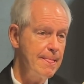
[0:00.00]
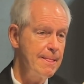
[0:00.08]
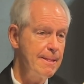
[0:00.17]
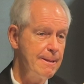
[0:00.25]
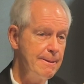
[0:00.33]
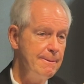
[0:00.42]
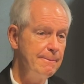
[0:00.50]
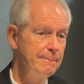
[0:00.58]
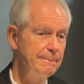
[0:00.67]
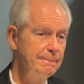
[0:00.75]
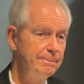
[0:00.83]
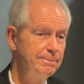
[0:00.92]
That's
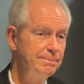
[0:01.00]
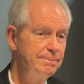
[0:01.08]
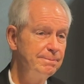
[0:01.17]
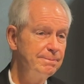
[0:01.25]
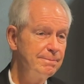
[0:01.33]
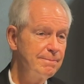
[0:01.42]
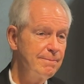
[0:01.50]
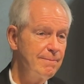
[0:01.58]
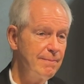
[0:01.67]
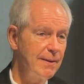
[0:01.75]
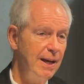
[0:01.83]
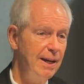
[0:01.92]
really great.
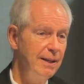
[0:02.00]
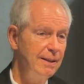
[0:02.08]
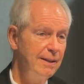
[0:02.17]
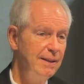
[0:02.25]
I think